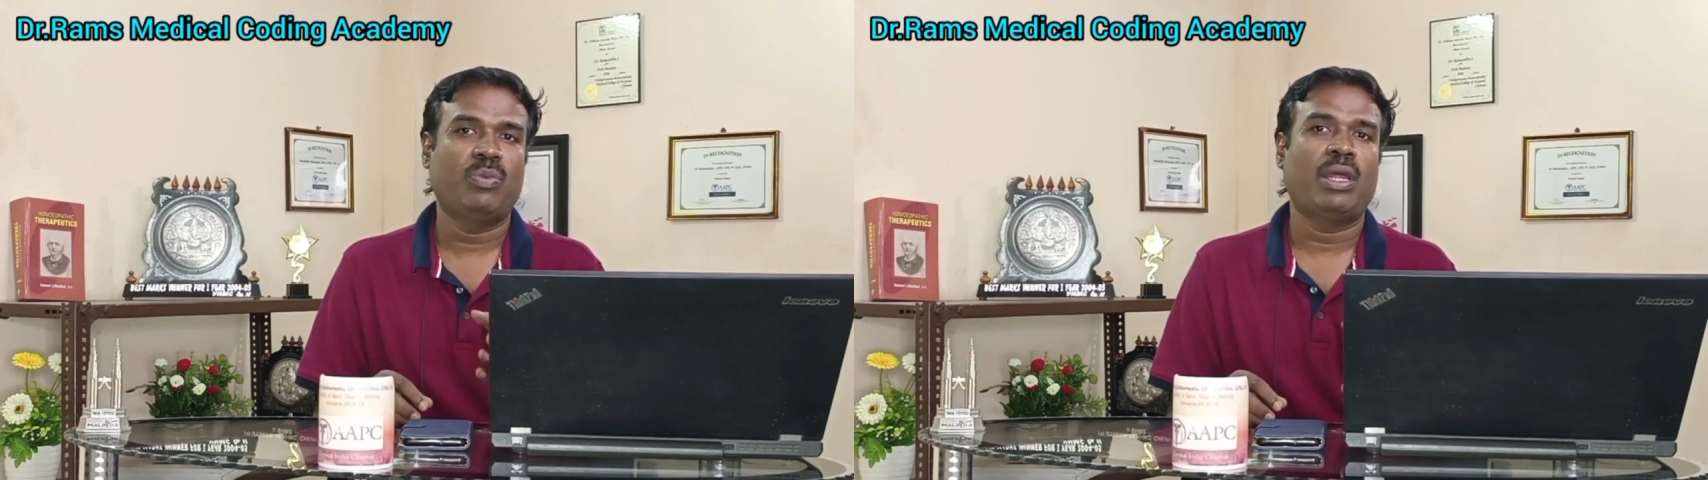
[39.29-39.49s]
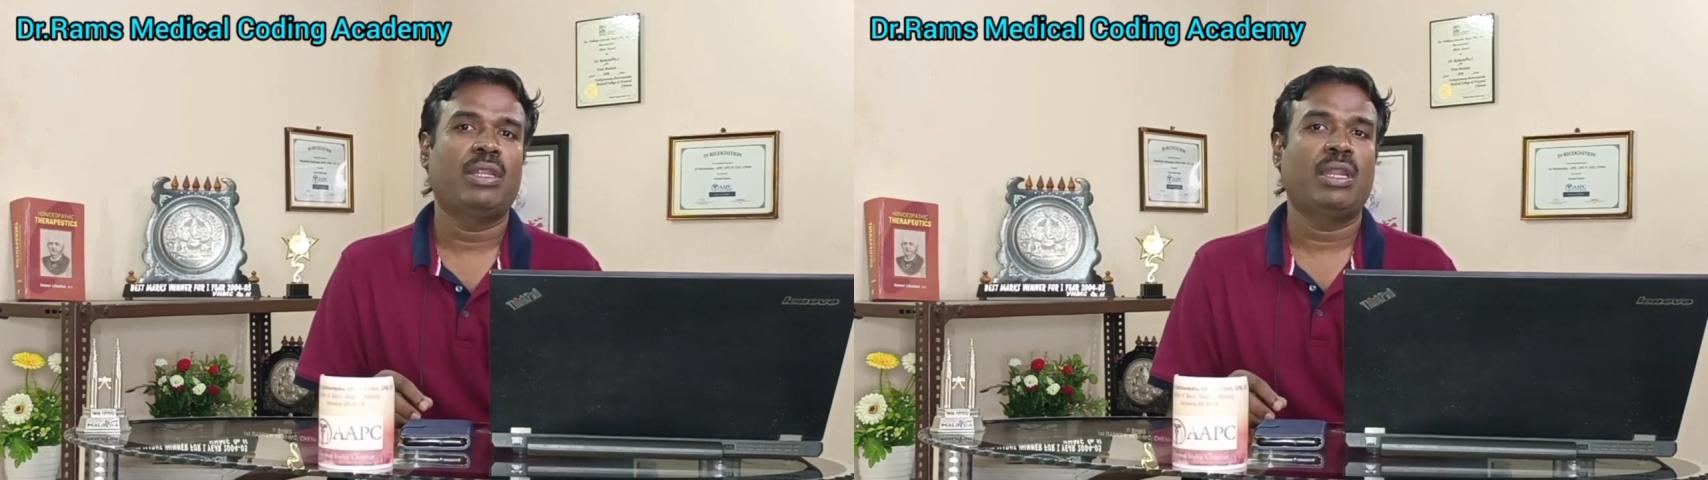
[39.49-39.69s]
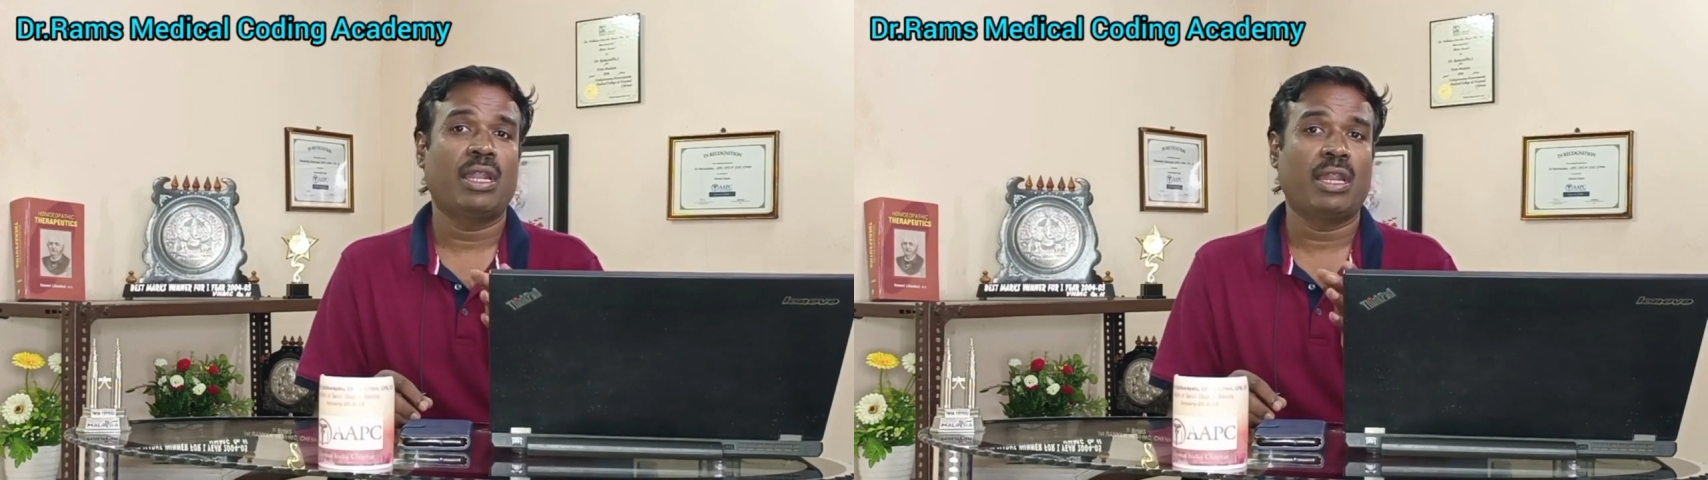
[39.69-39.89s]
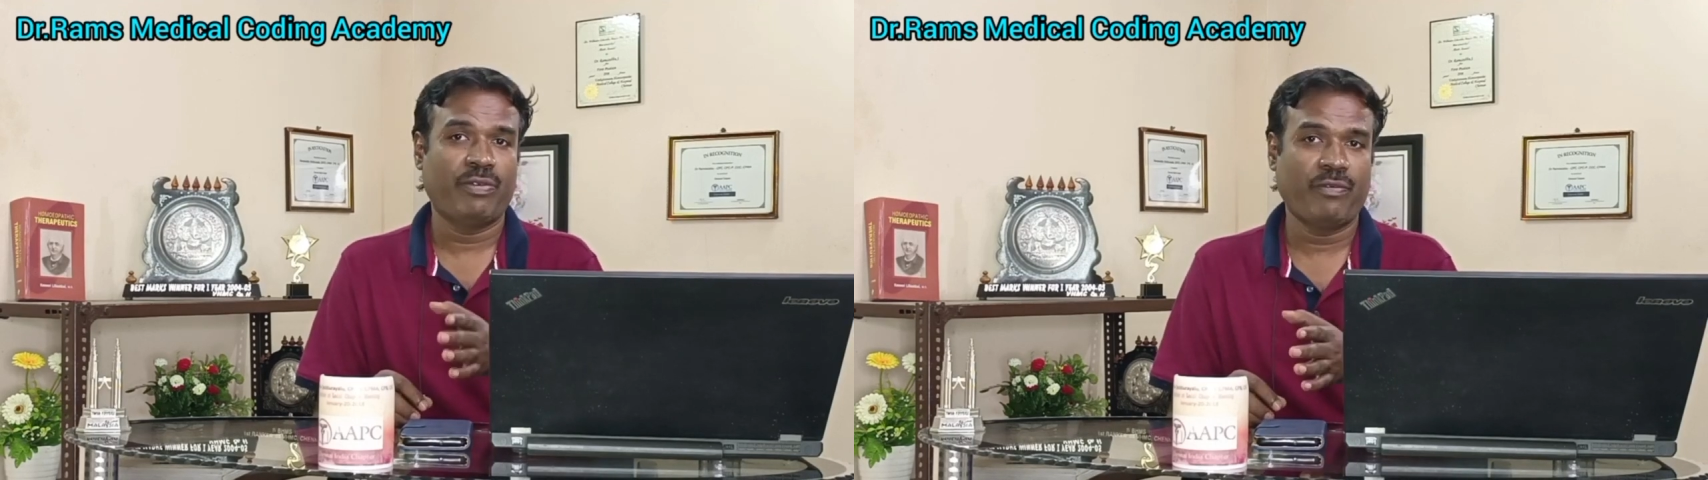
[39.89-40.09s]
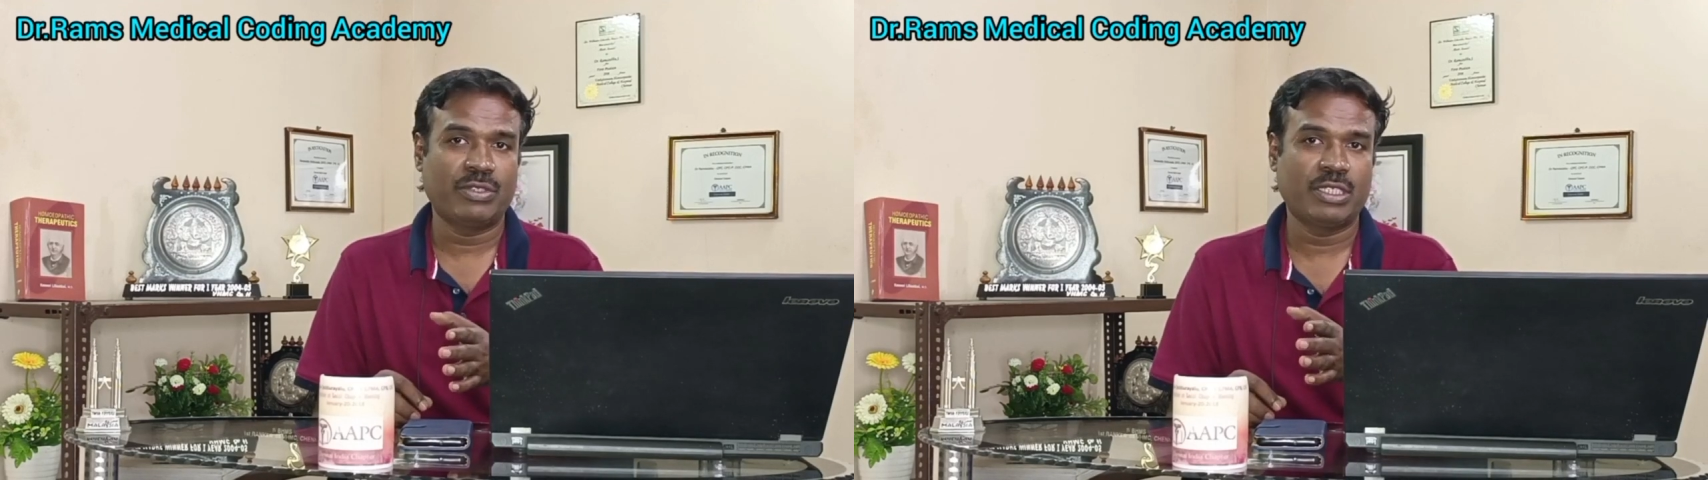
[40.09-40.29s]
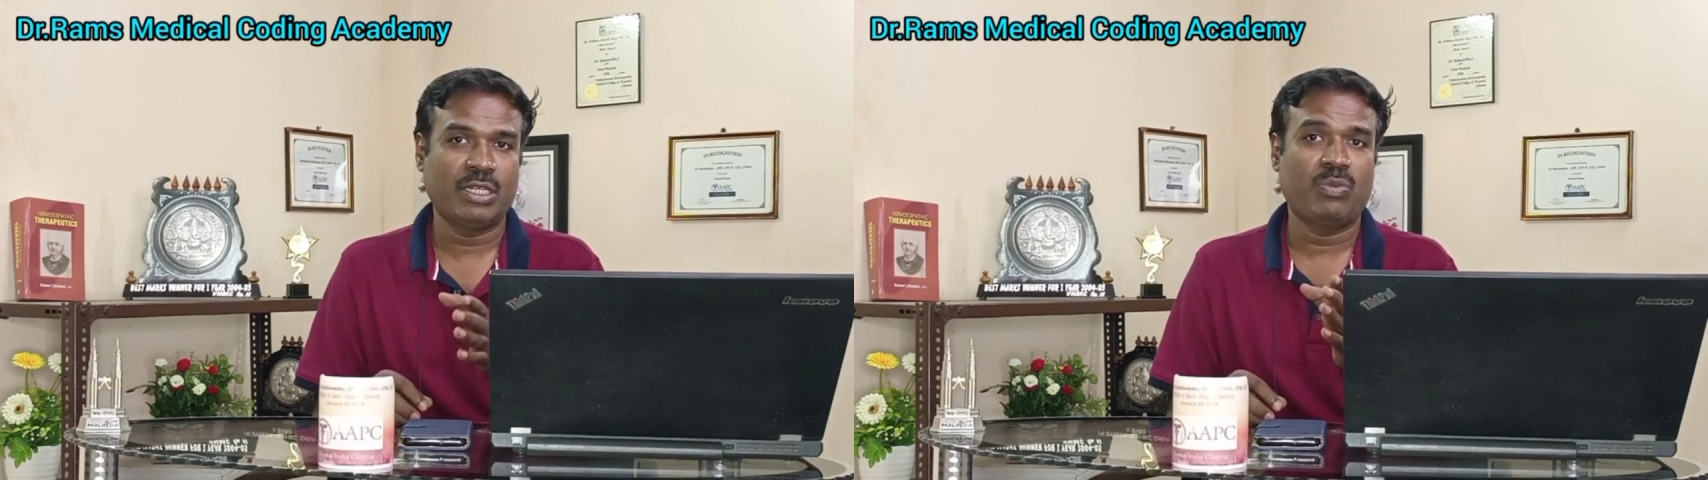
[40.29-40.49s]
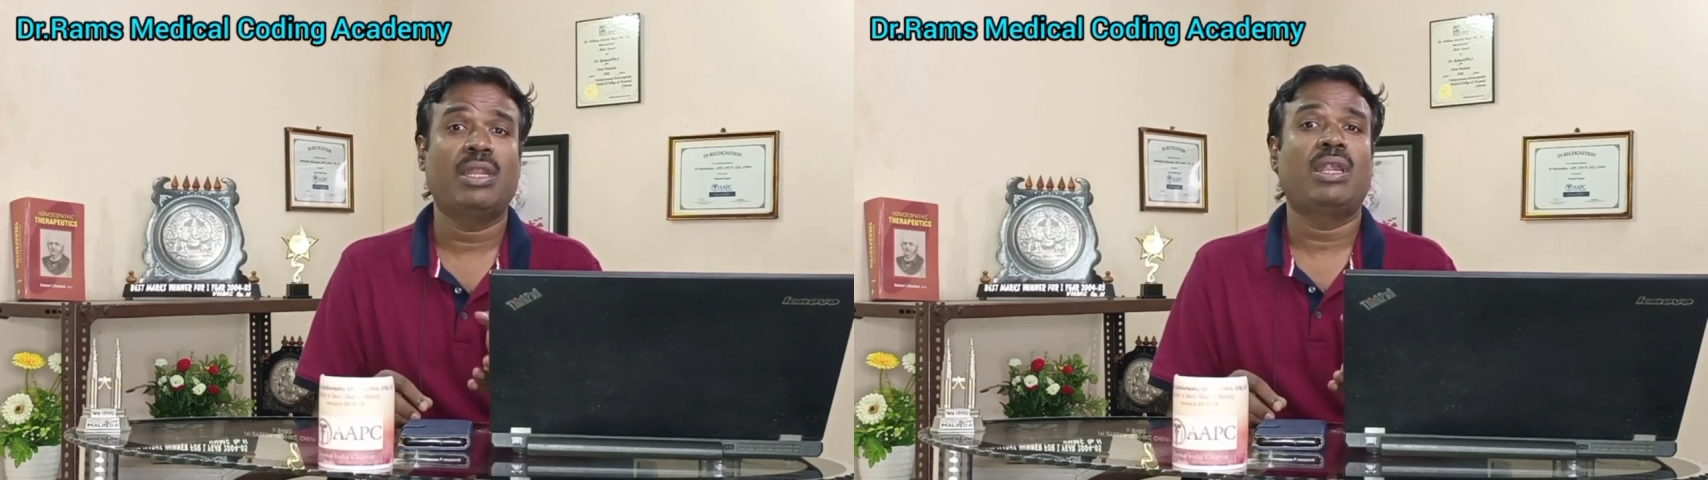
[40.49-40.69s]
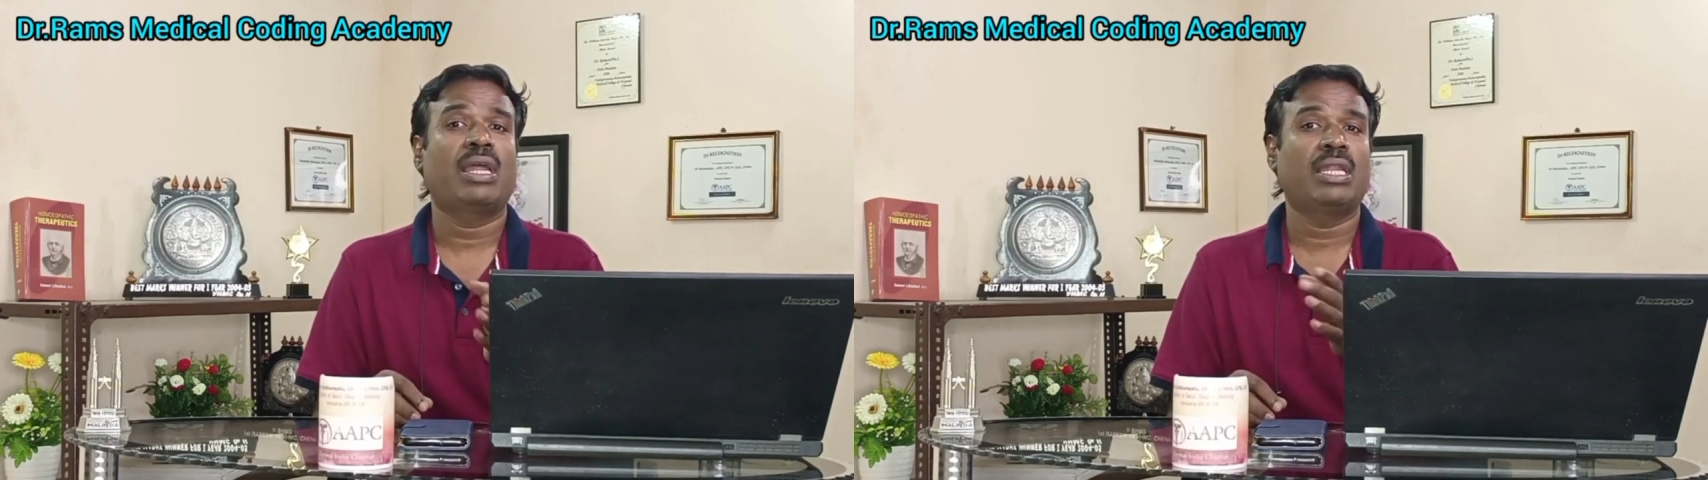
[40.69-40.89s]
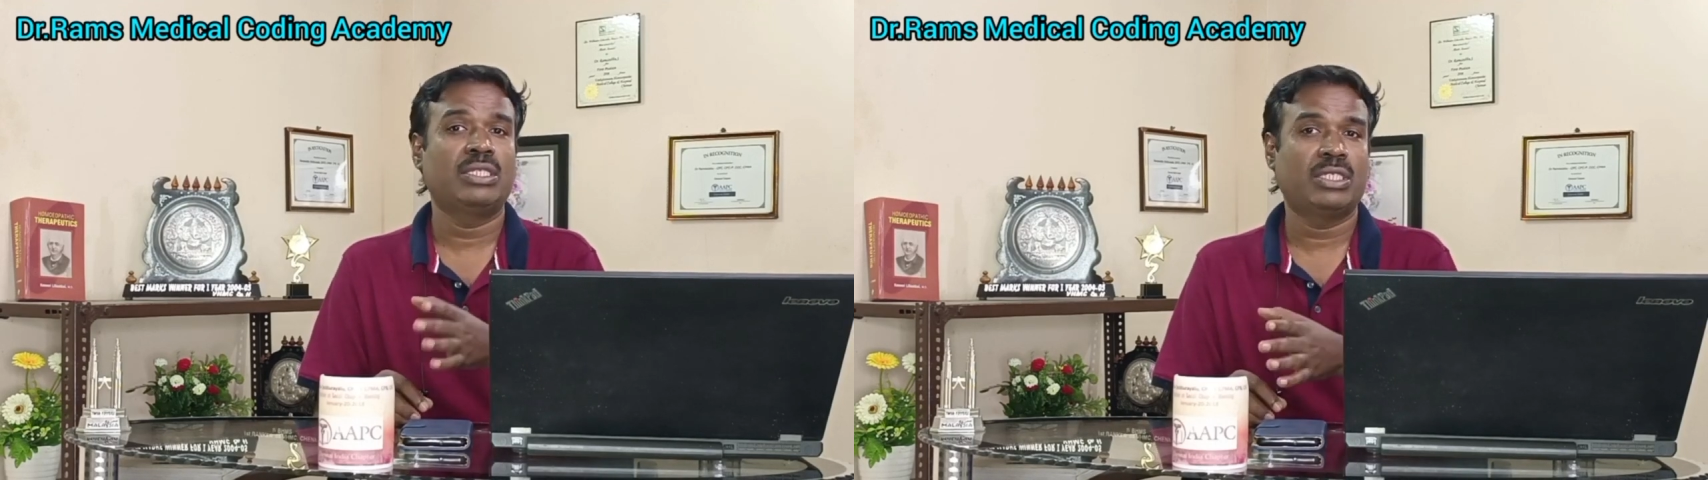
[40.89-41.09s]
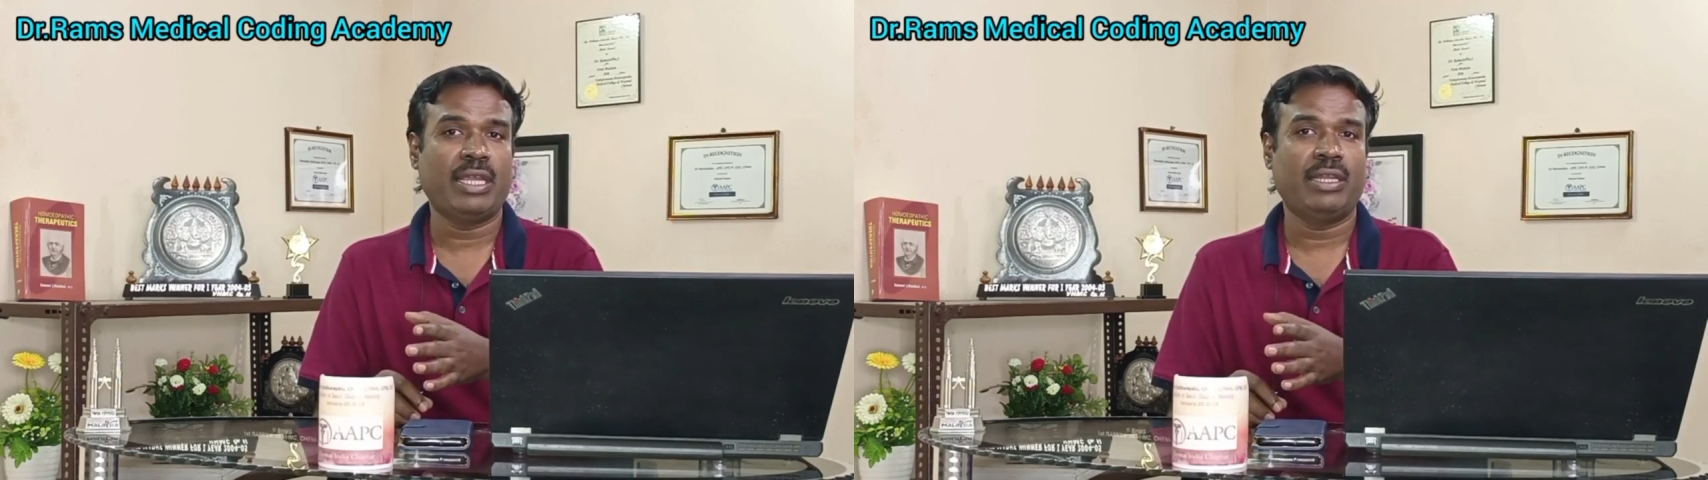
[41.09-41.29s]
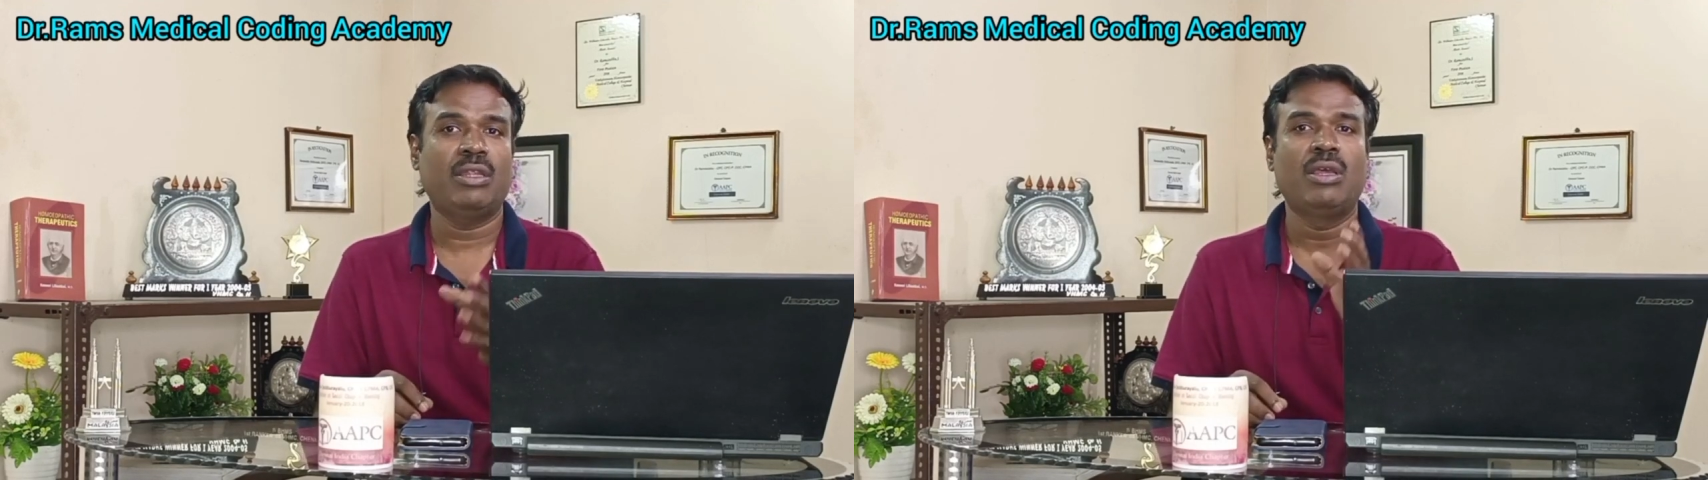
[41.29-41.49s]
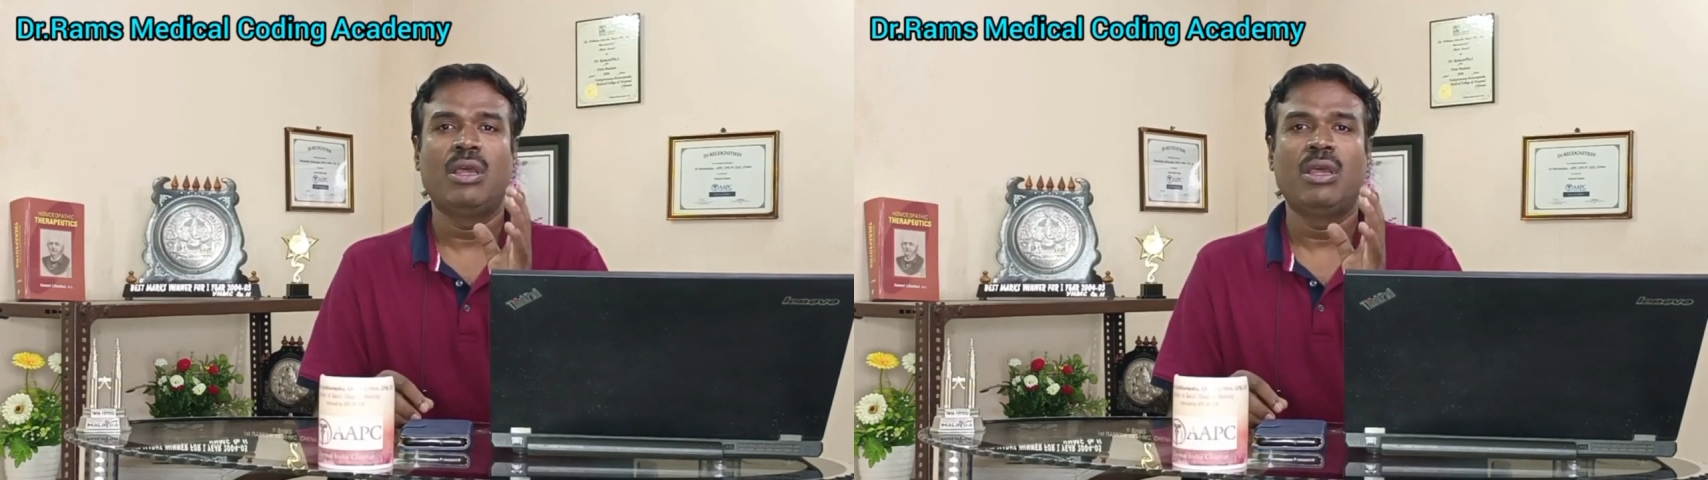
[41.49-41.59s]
115, 110